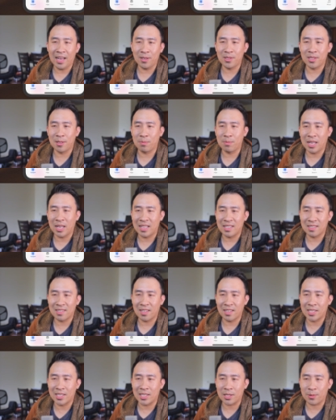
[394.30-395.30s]
how to apply
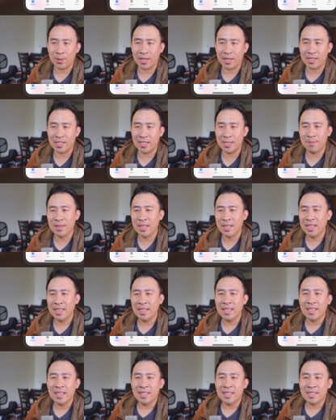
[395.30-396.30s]
this logic correctly.
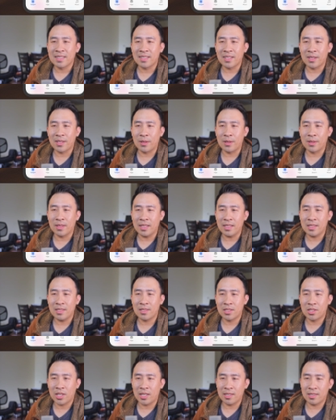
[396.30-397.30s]
So
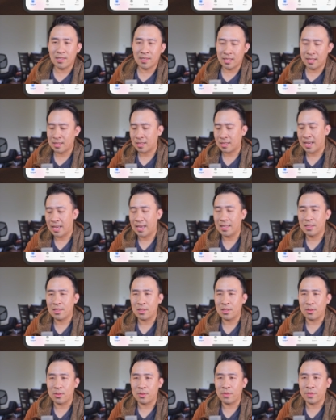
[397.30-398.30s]
let's change this guy
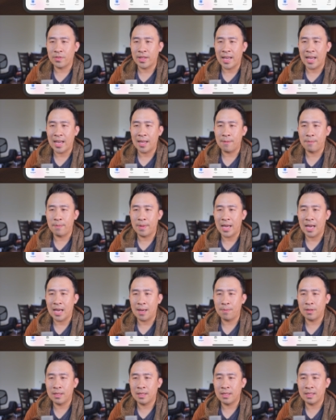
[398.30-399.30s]
to flat
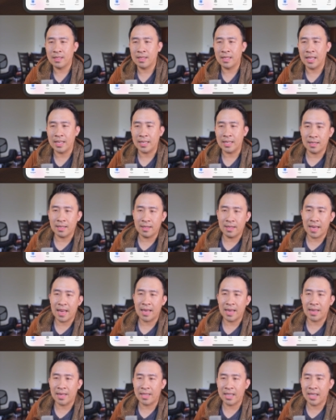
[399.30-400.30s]
map like
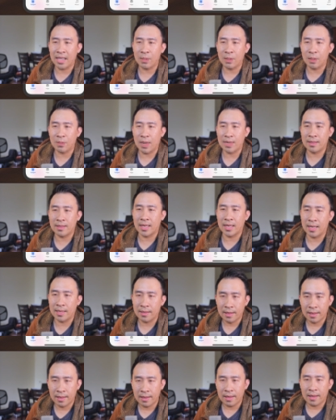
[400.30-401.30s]
that and keep the right
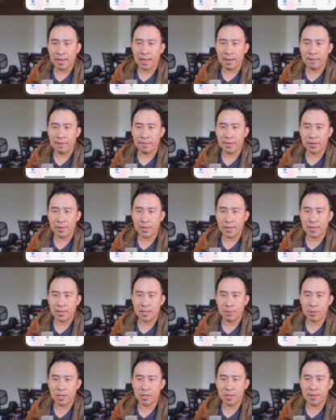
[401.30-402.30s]
side uh, very
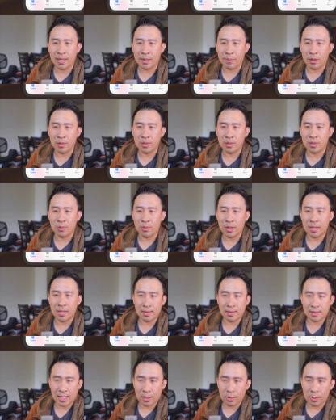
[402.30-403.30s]
similar. I'm going to run
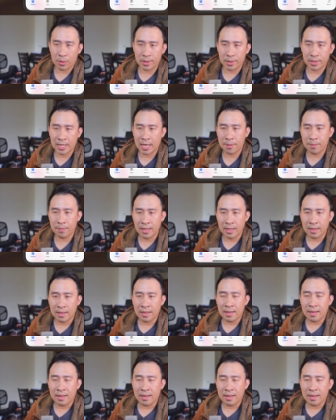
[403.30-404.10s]
this guy one more time